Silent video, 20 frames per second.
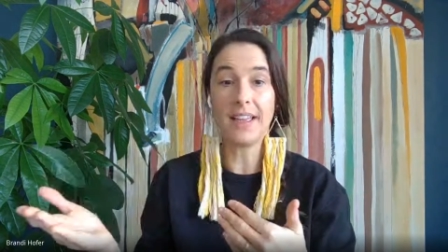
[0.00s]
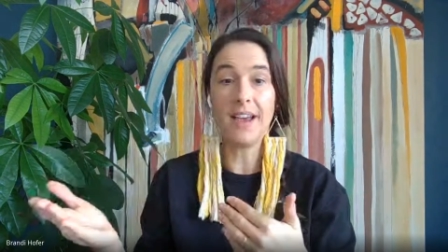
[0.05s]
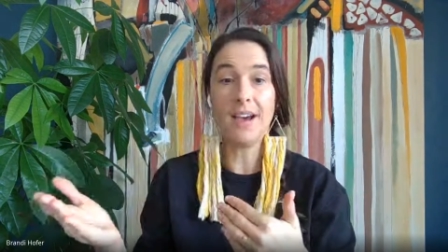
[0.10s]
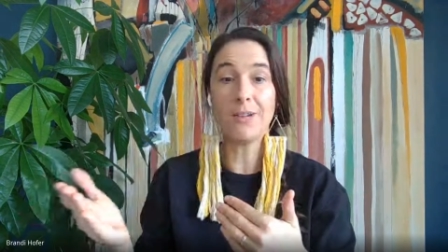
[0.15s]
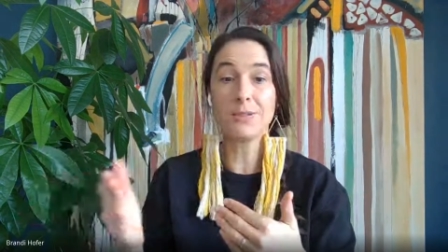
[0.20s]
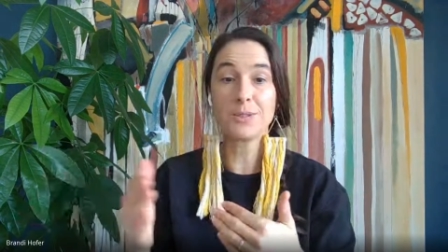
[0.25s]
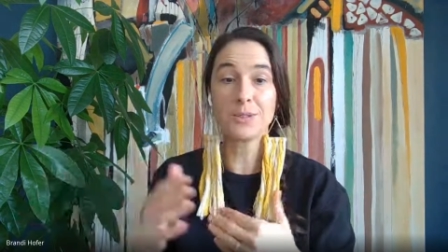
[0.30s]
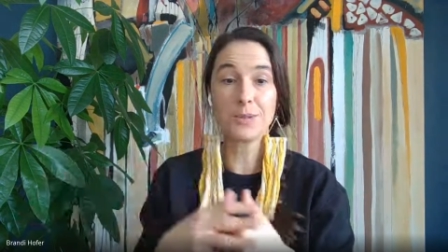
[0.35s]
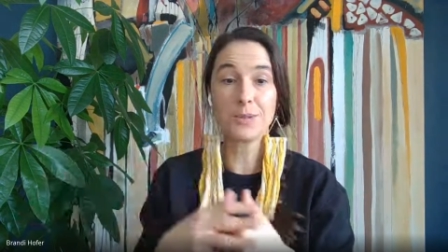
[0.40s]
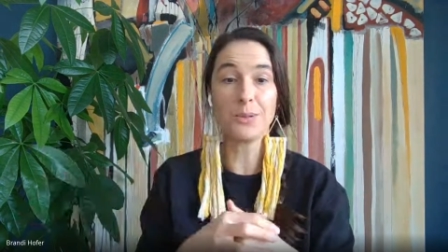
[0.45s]

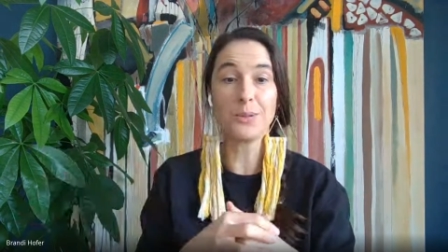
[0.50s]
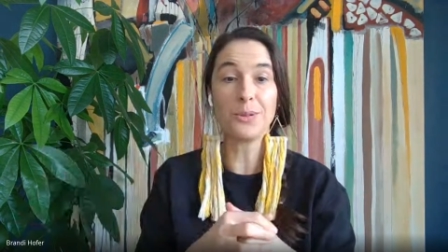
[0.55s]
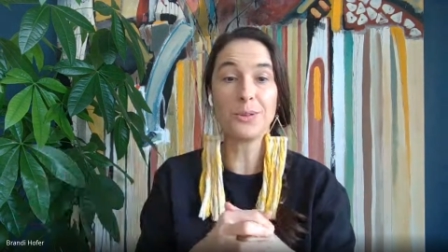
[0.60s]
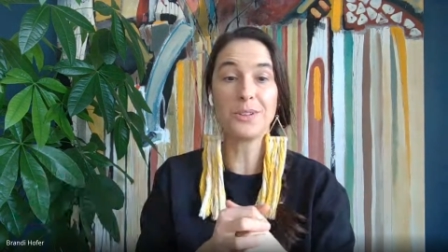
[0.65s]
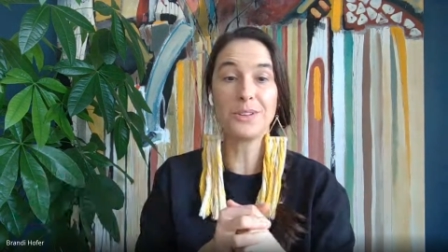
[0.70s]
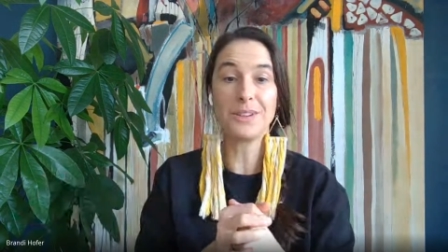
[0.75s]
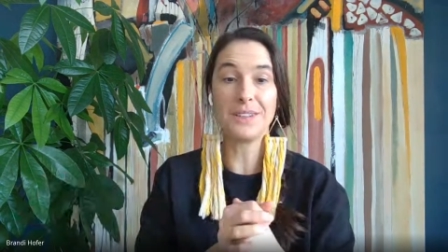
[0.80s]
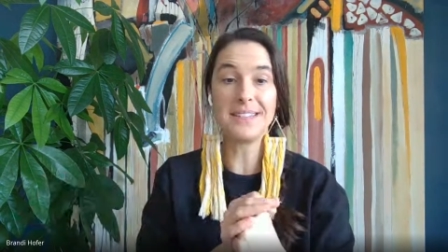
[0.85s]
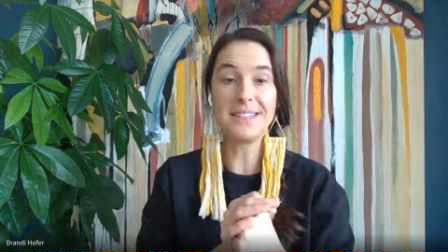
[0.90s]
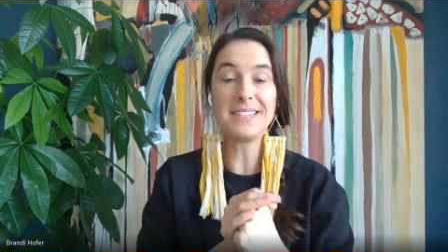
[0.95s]

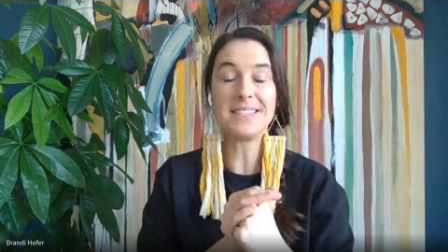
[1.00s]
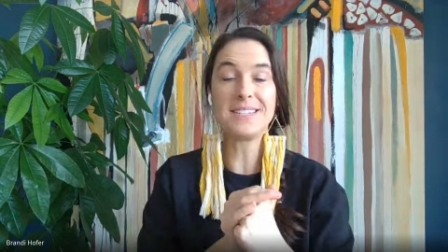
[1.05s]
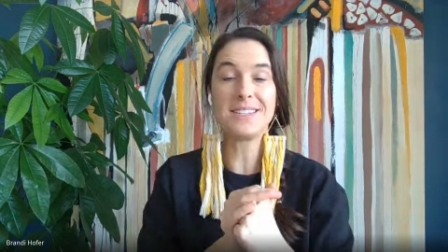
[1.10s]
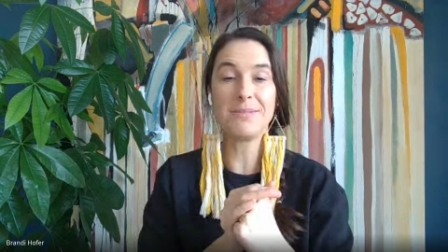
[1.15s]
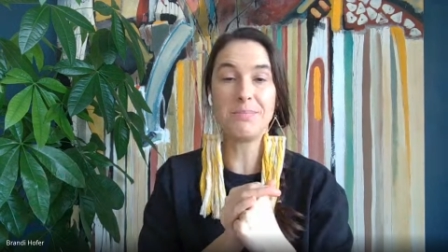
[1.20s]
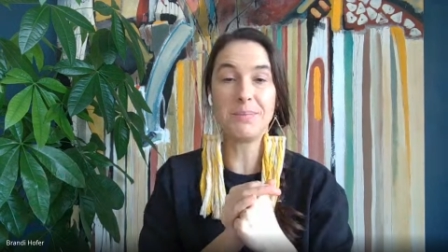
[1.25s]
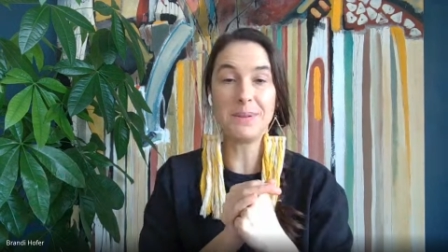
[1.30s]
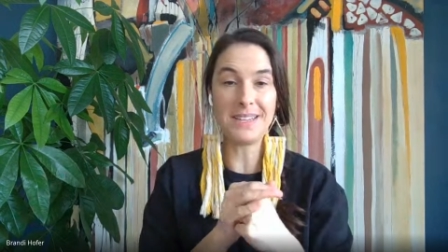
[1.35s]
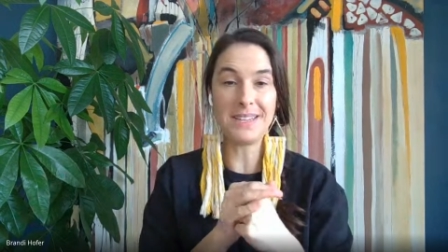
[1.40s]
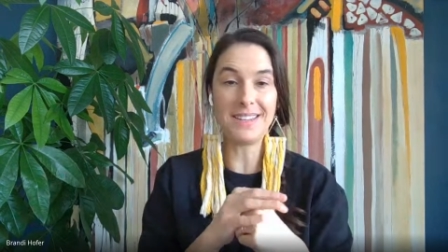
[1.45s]
household need to
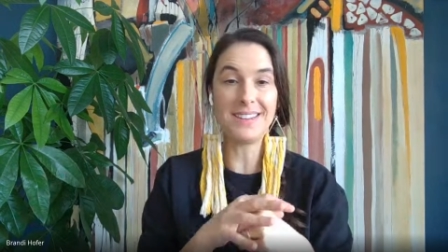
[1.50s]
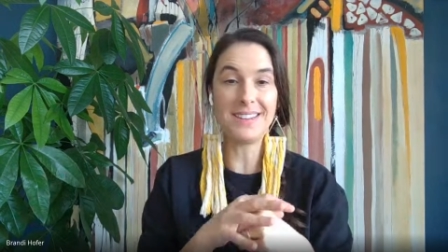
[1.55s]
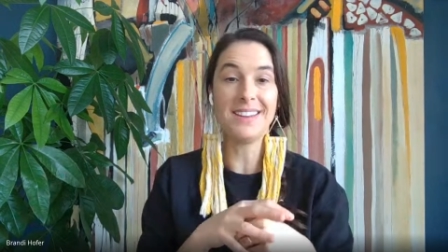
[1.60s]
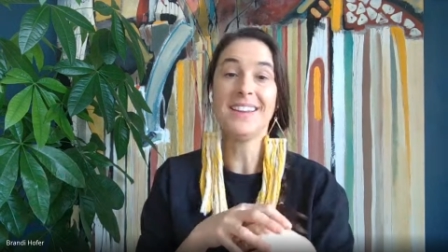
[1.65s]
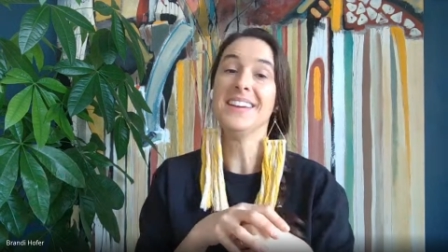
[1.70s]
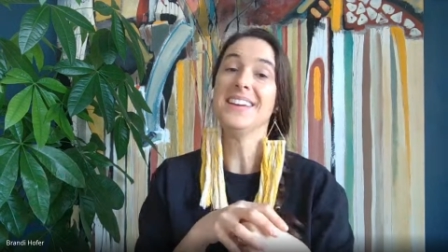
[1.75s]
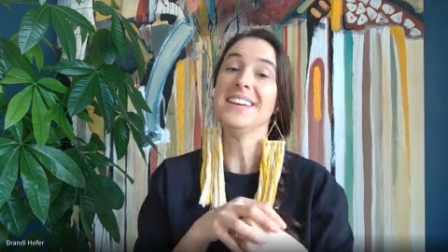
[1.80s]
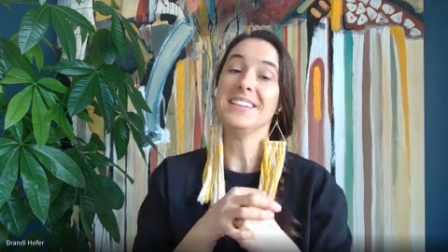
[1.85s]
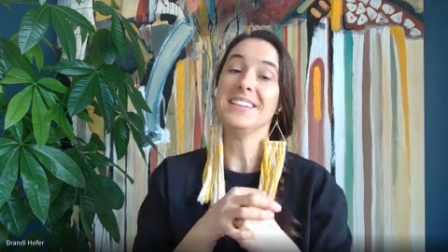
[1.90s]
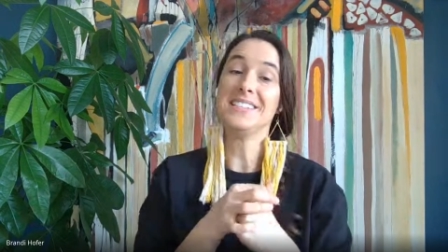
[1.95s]
be
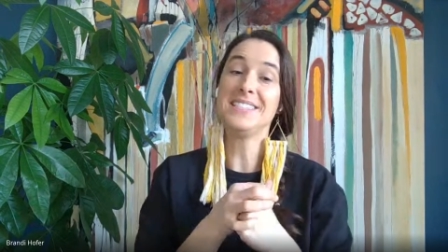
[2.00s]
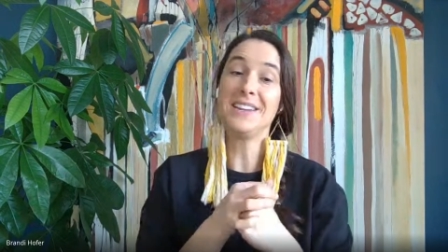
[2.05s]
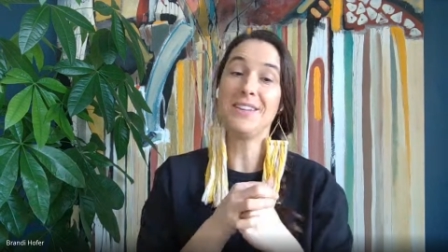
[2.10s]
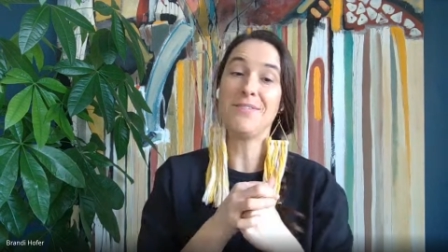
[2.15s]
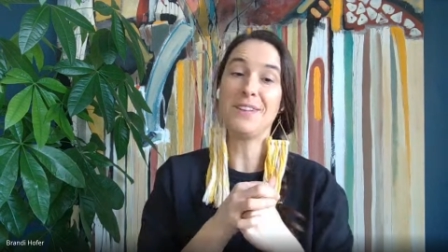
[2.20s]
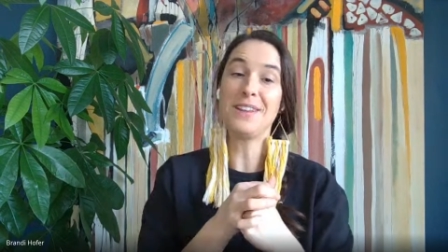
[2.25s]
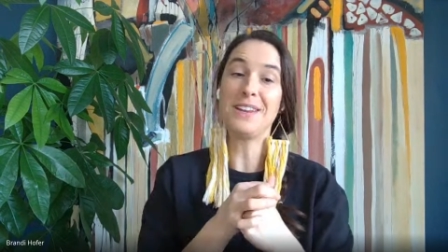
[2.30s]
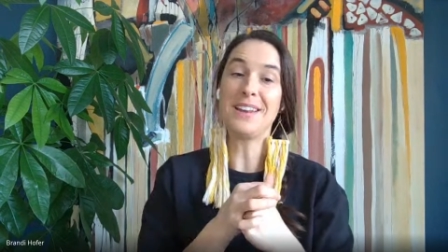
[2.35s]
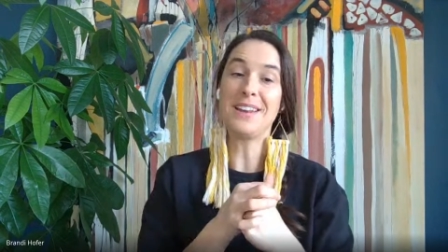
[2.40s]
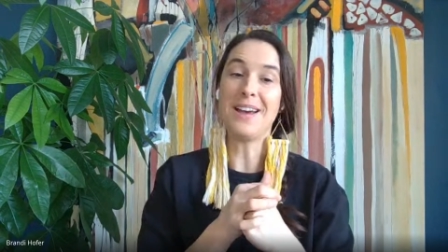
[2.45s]

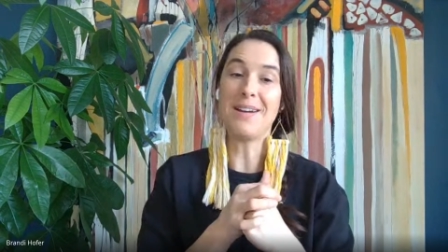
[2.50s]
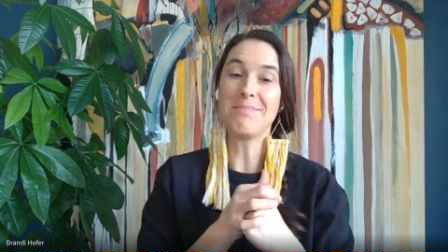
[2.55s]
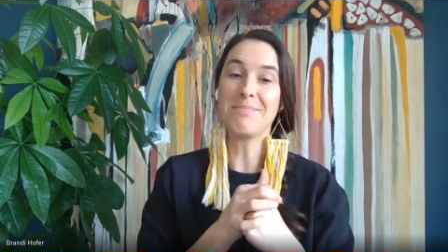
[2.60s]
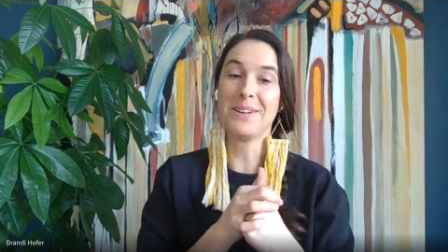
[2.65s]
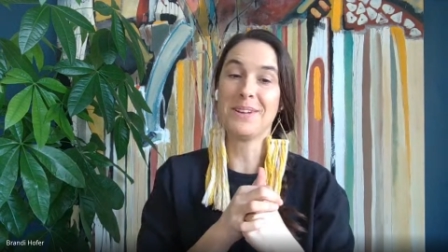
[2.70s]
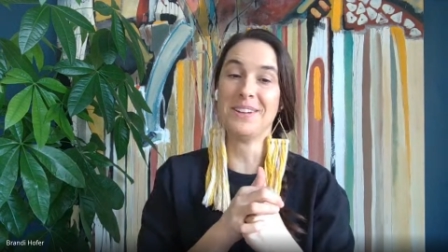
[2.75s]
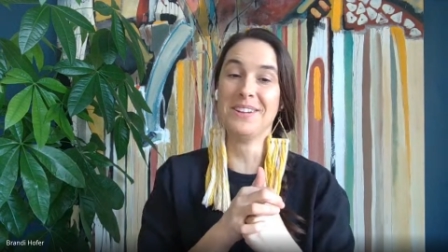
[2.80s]
divvied up